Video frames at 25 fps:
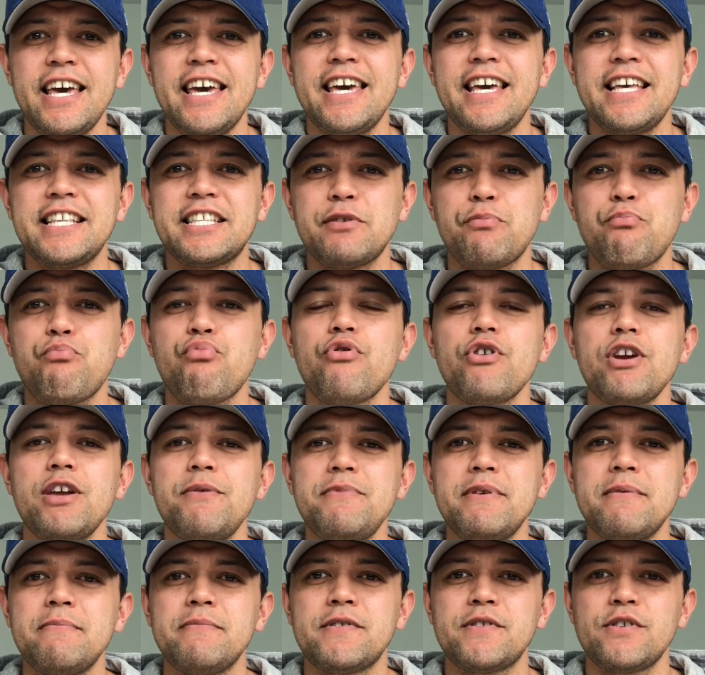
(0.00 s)
It's a
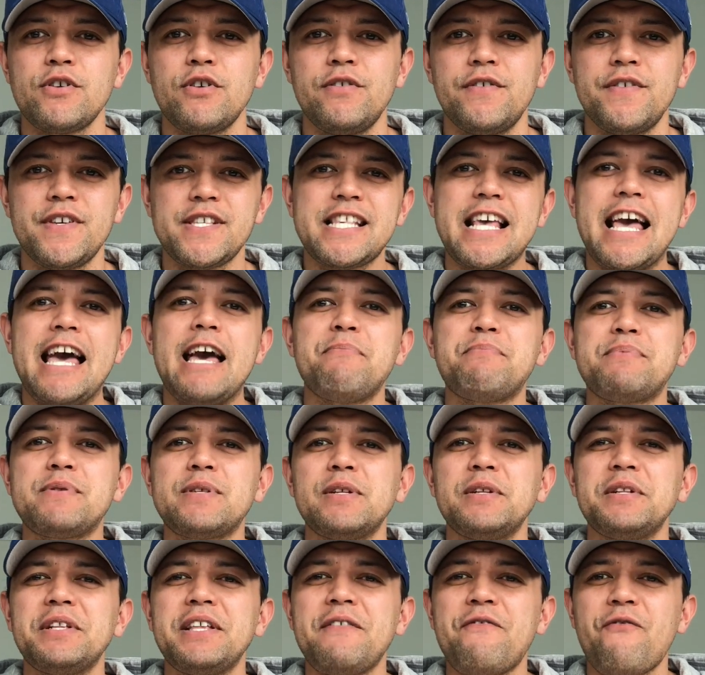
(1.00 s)
premium service,
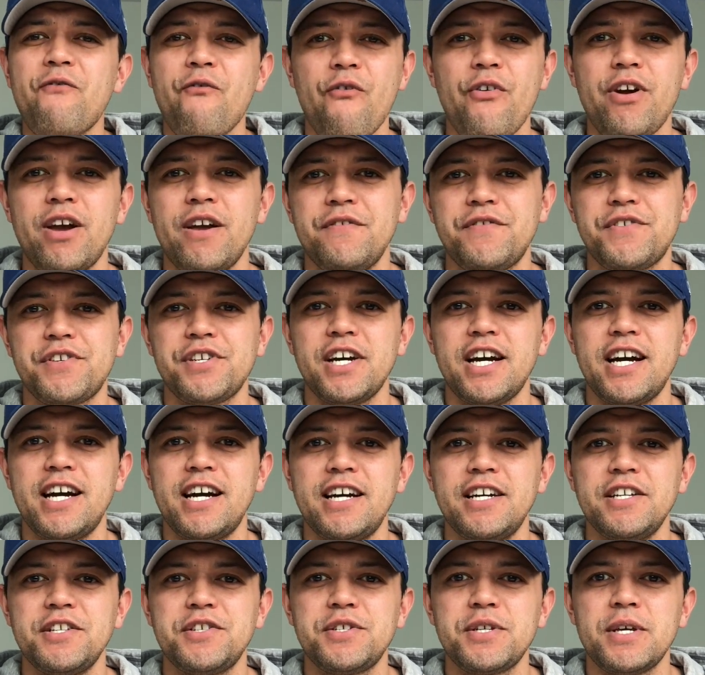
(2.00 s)
absolutely free of
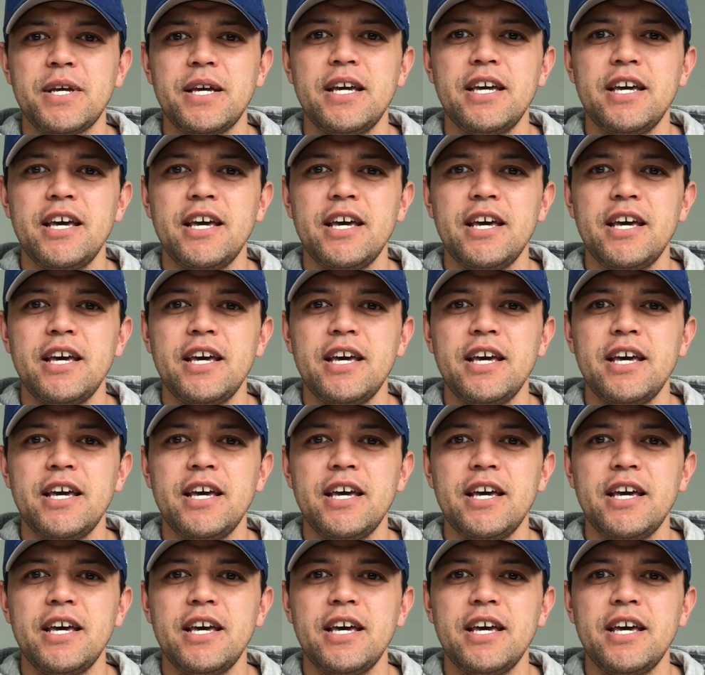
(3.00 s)
charge.